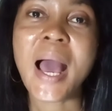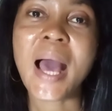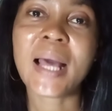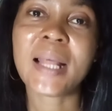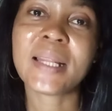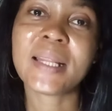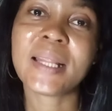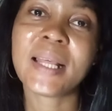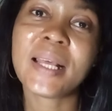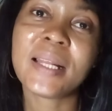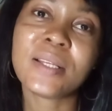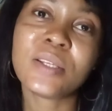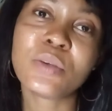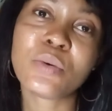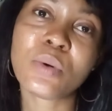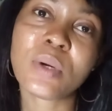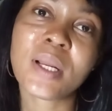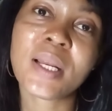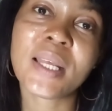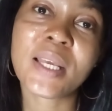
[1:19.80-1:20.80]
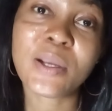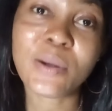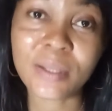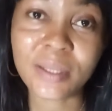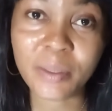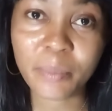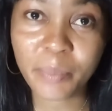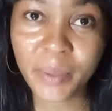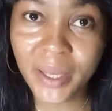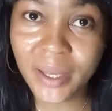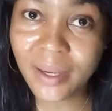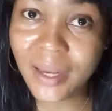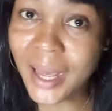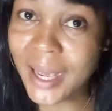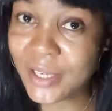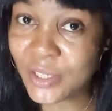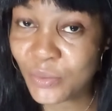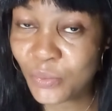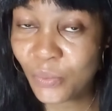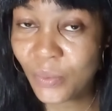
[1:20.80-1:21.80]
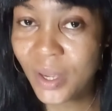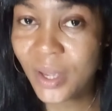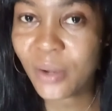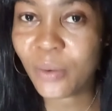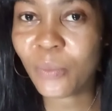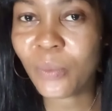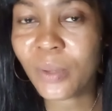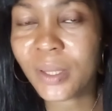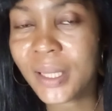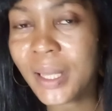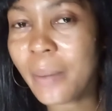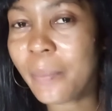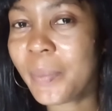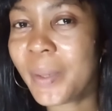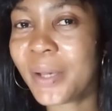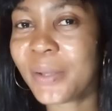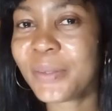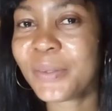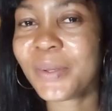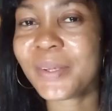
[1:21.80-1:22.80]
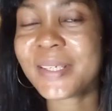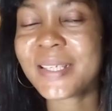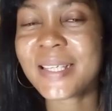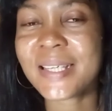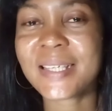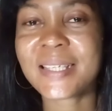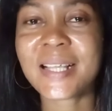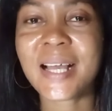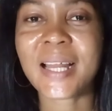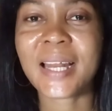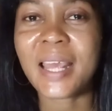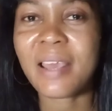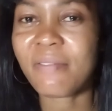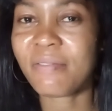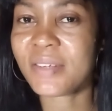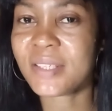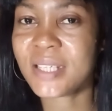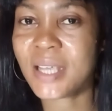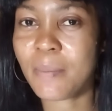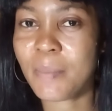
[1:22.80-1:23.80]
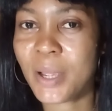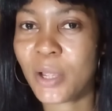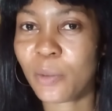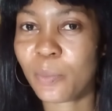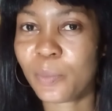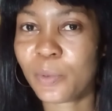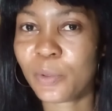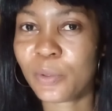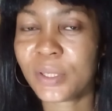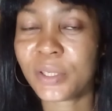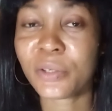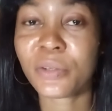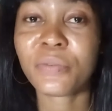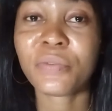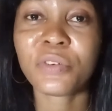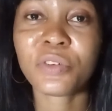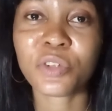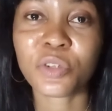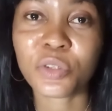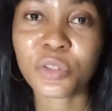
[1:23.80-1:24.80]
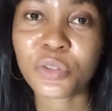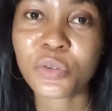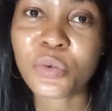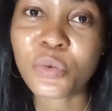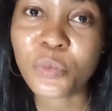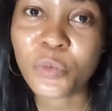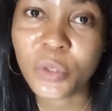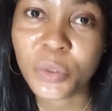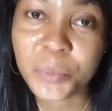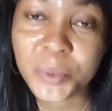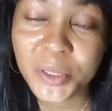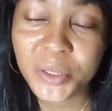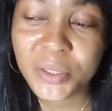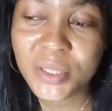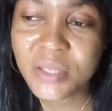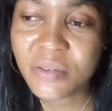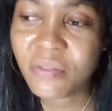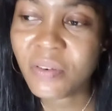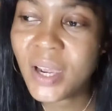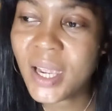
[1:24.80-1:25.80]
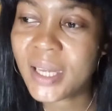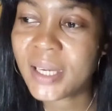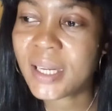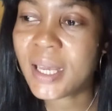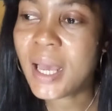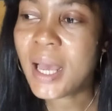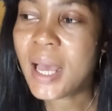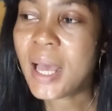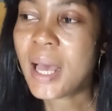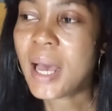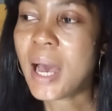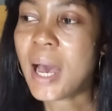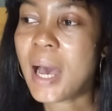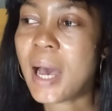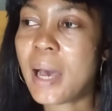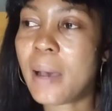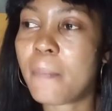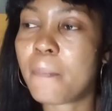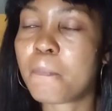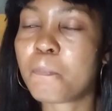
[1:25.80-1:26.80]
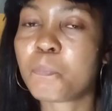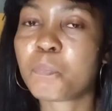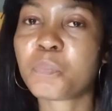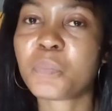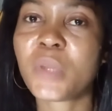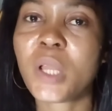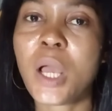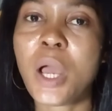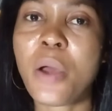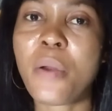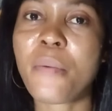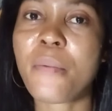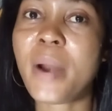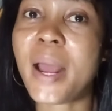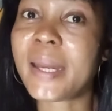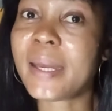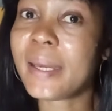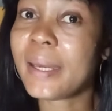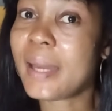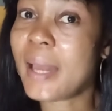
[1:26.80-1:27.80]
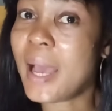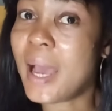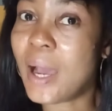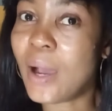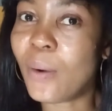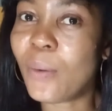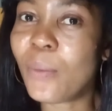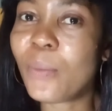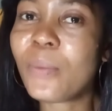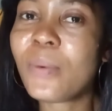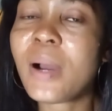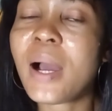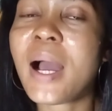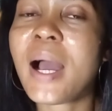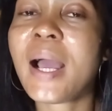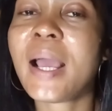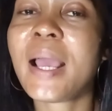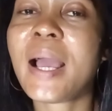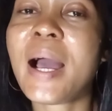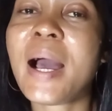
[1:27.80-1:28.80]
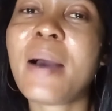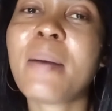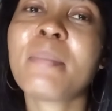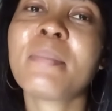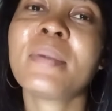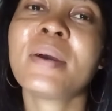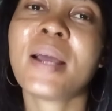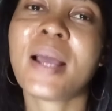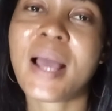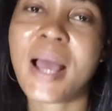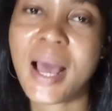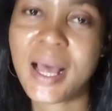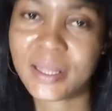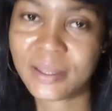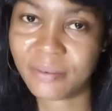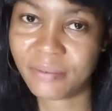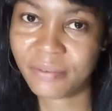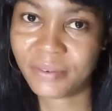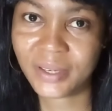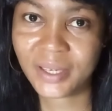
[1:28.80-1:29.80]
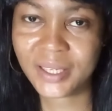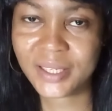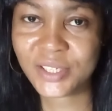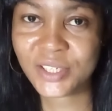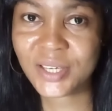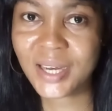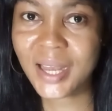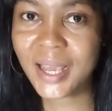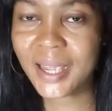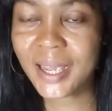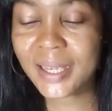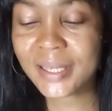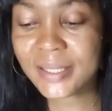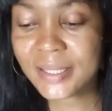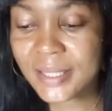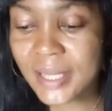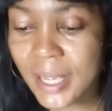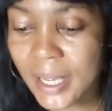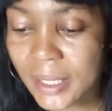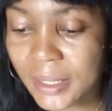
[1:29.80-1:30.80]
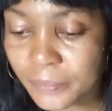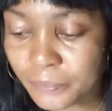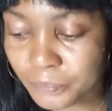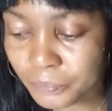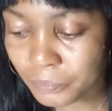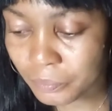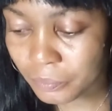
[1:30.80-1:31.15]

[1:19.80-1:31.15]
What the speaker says: and then you click on the bell as well. What that bell does is that every time I upload a new video, you will be notified. Right now I am at the village, like I said,